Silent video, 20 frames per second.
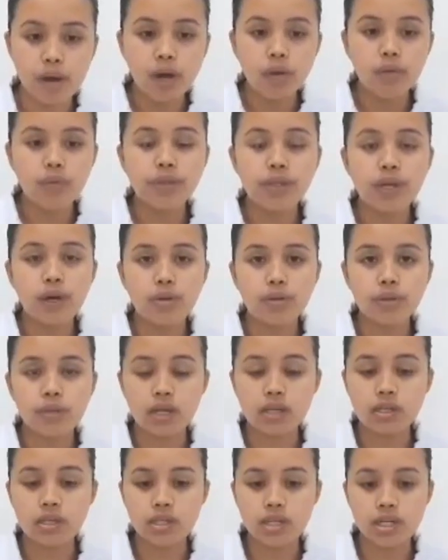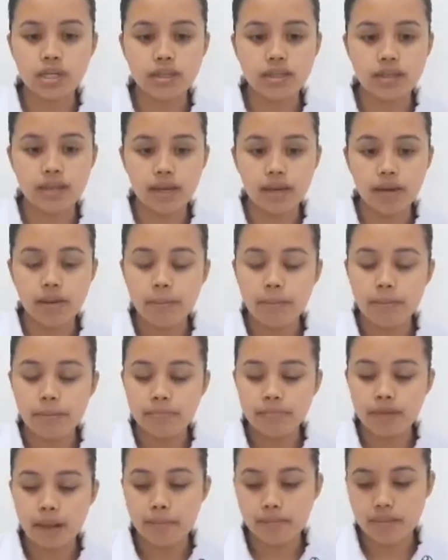without touching the
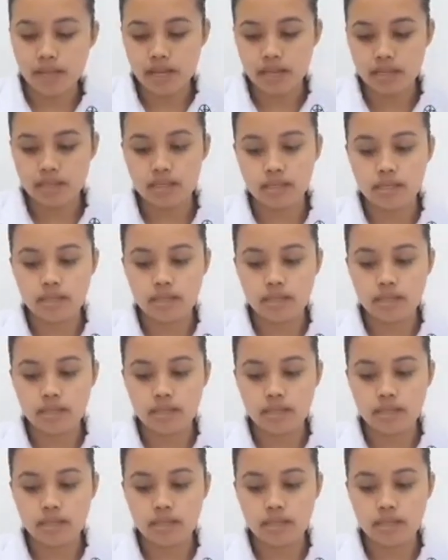tablets.